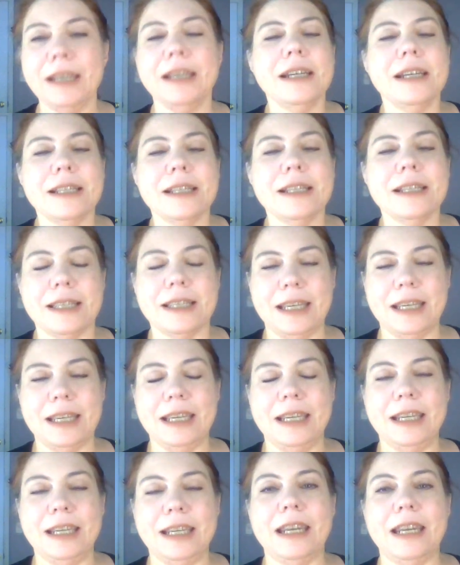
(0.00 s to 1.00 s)

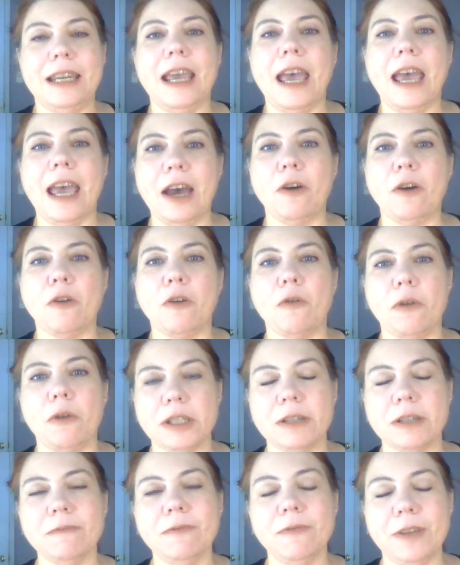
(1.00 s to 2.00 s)
seeing how
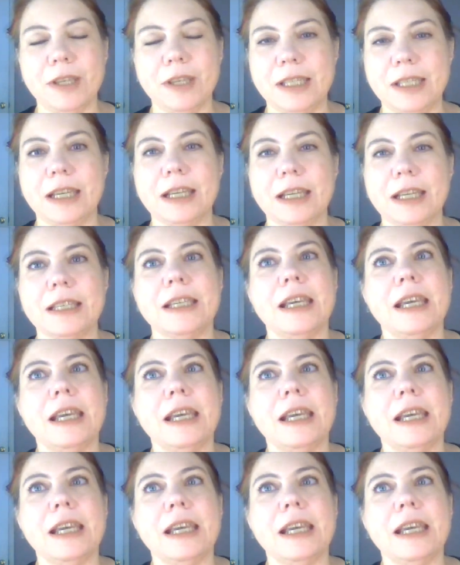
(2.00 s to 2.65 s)
quantum physics